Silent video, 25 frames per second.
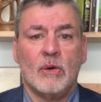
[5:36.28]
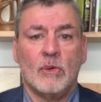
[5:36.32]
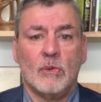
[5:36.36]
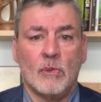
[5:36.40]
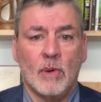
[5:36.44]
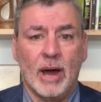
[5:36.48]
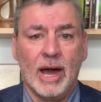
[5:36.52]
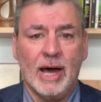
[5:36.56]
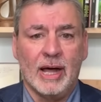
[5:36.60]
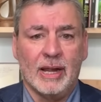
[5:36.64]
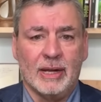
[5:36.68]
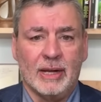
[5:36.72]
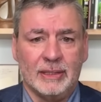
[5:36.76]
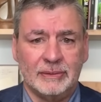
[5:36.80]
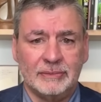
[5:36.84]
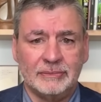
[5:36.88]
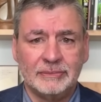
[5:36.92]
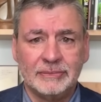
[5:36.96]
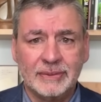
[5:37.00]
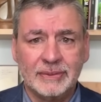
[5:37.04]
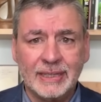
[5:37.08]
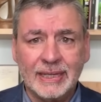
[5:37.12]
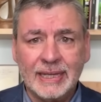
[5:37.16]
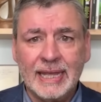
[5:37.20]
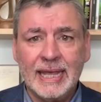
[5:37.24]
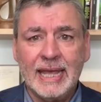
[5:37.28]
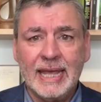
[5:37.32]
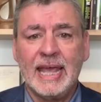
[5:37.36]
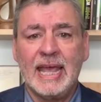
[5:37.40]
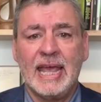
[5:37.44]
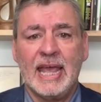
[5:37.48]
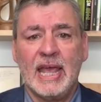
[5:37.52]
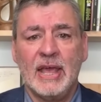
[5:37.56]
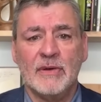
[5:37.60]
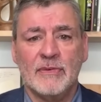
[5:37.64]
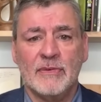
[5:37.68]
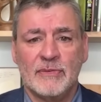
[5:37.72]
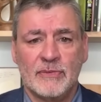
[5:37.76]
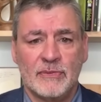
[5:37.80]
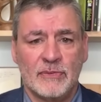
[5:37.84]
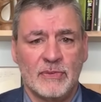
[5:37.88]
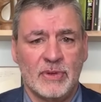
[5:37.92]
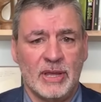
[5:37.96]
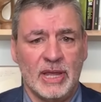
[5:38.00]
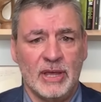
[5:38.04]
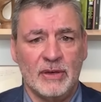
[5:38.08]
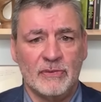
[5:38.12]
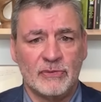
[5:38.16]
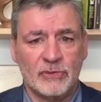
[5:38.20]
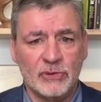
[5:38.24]
Well, if
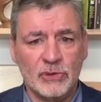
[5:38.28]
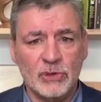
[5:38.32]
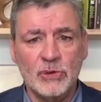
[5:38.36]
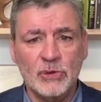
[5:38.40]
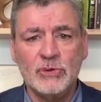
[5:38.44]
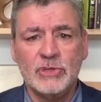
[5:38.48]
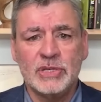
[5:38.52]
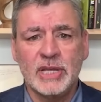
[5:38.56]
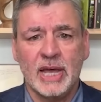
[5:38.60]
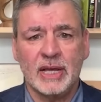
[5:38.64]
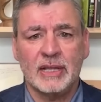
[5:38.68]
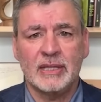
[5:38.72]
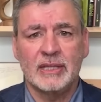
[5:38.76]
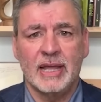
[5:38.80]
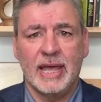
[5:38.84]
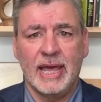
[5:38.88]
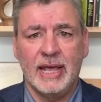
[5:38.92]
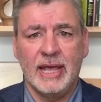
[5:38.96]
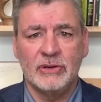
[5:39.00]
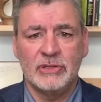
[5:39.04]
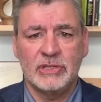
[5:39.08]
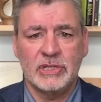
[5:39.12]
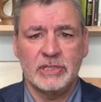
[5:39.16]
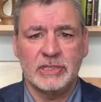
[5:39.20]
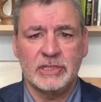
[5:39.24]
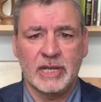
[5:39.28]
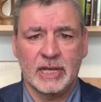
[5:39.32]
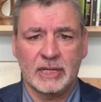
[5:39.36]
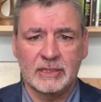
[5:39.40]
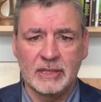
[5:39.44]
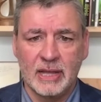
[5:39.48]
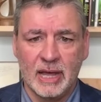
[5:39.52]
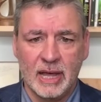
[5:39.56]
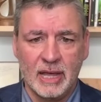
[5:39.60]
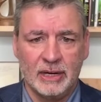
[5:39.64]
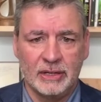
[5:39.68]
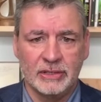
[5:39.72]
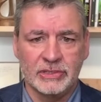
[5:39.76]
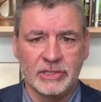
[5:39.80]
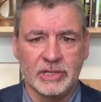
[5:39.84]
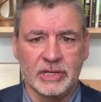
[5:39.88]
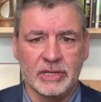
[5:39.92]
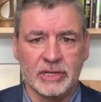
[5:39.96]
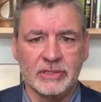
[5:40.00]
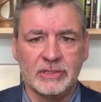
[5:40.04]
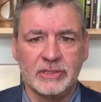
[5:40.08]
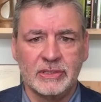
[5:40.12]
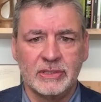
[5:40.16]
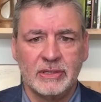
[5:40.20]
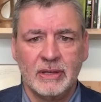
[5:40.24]
new tech energy
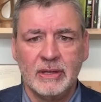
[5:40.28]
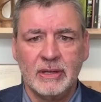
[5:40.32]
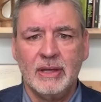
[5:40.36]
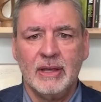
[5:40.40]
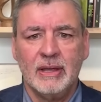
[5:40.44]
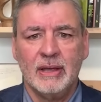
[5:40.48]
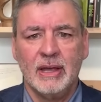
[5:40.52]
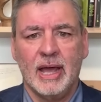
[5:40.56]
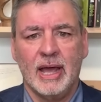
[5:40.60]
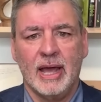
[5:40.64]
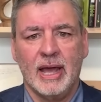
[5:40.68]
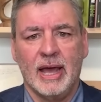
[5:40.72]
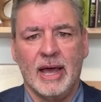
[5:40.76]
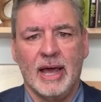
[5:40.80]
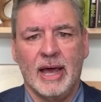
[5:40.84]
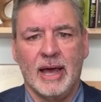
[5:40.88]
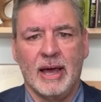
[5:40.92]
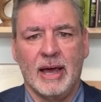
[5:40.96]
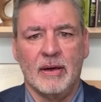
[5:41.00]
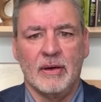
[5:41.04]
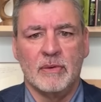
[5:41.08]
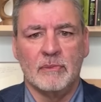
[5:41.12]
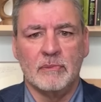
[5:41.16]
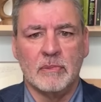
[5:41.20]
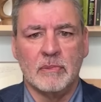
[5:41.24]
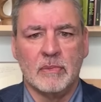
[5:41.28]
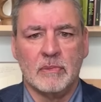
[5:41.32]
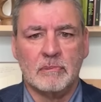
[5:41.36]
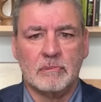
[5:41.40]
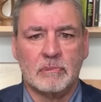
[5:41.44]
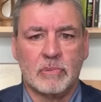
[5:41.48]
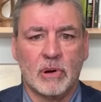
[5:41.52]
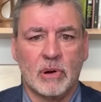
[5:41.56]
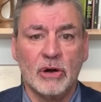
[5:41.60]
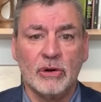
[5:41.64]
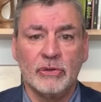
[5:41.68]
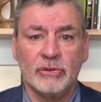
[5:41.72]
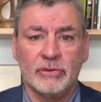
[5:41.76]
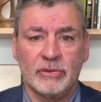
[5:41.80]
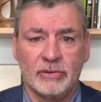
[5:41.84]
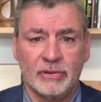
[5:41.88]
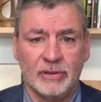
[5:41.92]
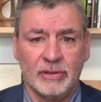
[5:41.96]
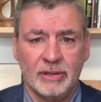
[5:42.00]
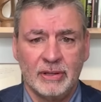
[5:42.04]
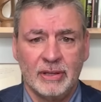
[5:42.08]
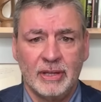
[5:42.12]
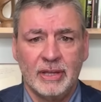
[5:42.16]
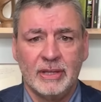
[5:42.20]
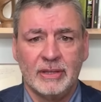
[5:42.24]
technologies birth
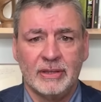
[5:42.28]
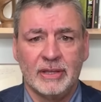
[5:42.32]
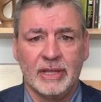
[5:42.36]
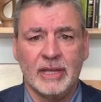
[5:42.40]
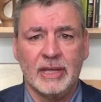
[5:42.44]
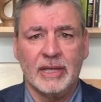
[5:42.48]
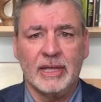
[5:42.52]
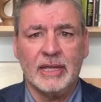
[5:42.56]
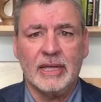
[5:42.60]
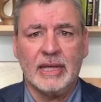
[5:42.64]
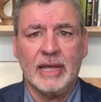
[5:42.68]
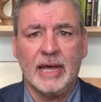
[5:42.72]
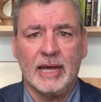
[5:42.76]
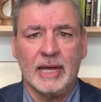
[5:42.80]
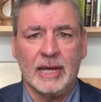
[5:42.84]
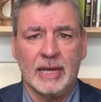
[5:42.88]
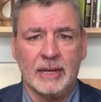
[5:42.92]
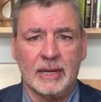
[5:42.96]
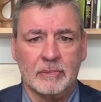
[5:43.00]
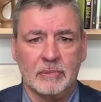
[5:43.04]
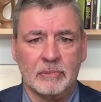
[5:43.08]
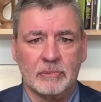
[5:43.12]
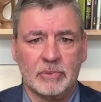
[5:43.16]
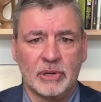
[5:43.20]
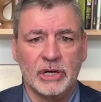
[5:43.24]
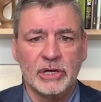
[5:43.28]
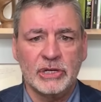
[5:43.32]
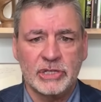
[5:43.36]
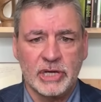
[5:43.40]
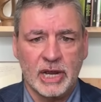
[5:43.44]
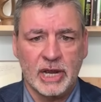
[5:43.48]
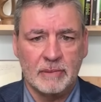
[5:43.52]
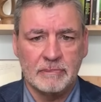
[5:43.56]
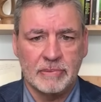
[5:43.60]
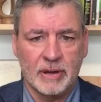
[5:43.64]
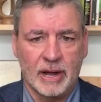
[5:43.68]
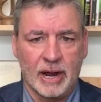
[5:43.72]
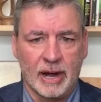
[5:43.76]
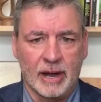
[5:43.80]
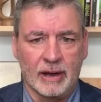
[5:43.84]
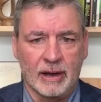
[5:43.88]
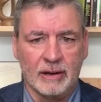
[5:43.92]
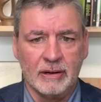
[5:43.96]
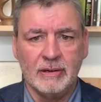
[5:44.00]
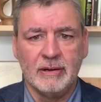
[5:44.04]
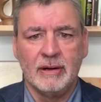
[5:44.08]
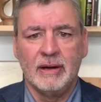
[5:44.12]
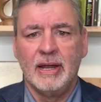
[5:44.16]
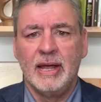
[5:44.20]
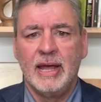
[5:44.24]
the British
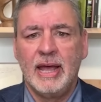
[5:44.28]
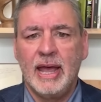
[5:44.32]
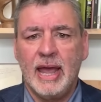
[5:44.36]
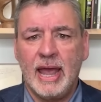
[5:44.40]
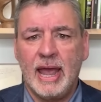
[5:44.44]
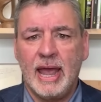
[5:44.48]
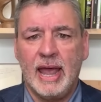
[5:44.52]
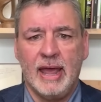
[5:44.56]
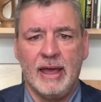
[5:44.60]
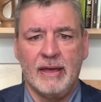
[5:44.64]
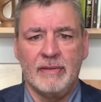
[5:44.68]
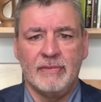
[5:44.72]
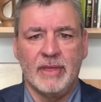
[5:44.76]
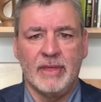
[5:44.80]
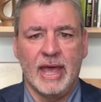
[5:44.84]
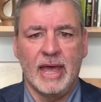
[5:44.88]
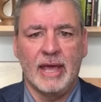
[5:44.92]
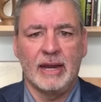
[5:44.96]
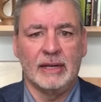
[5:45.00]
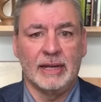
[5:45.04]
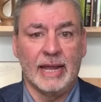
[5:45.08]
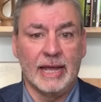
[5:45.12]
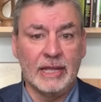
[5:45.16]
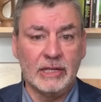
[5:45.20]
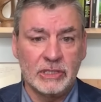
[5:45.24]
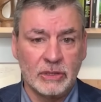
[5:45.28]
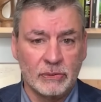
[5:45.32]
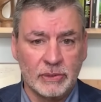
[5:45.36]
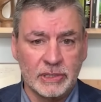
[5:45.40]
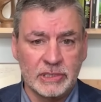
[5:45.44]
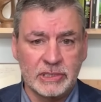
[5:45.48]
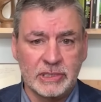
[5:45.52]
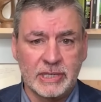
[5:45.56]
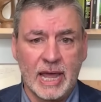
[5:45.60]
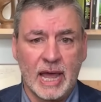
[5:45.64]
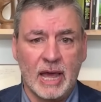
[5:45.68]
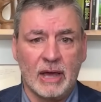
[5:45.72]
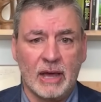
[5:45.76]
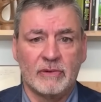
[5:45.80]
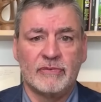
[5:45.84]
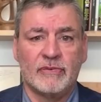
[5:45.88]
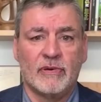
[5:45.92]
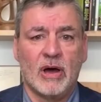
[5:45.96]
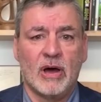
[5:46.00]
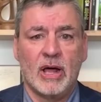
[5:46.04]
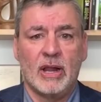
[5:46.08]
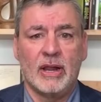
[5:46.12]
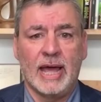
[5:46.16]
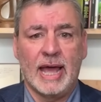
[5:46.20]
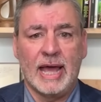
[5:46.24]
Empire and then led to its
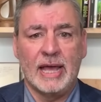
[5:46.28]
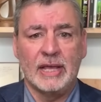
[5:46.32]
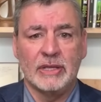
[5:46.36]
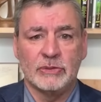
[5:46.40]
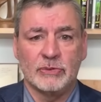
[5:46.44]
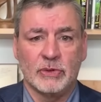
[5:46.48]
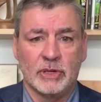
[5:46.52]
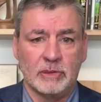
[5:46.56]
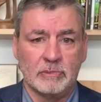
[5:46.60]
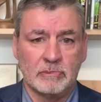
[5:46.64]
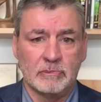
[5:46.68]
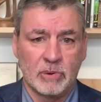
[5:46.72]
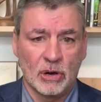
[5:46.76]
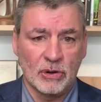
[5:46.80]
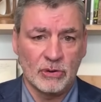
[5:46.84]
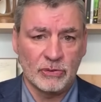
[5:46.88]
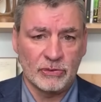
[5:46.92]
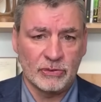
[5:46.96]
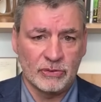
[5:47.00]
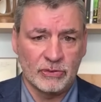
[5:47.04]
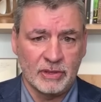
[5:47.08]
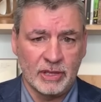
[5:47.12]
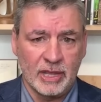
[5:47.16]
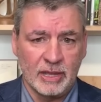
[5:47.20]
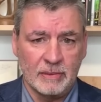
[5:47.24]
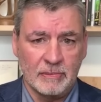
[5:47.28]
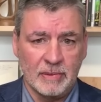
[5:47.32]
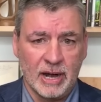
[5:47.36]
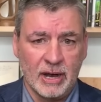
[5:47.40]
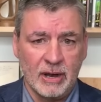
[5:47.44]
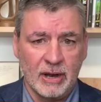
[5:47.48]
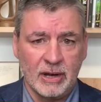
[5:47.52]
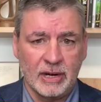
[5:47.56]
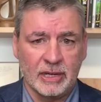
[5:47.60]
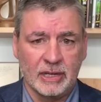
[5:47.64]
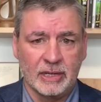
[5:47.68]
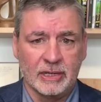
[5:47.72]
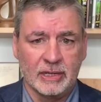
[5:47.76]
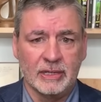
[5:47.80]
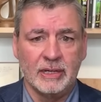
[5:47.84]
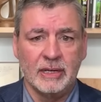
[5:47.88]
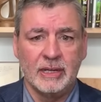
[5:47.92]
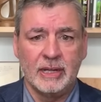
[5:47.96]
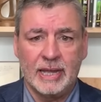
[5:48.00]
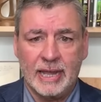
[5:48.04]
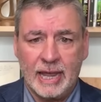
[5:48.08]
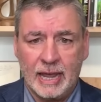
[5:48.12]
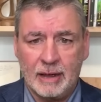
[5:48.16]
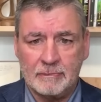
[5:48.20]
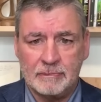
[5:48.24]
downfall as it birthed the American
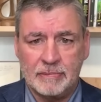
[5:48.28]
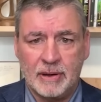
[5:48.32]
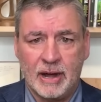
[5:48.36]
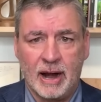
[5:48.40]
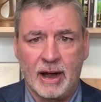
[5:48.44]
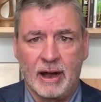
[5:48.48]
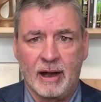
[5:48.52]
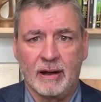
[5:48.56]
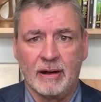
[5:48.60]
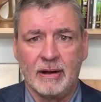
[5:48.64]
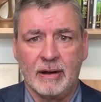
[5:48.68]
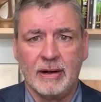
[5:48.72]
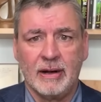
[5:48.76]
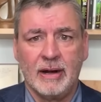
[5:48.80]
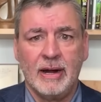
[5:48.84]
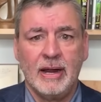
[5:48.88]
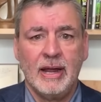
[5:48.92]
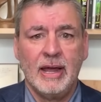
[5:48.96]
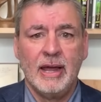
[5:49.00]
Empire,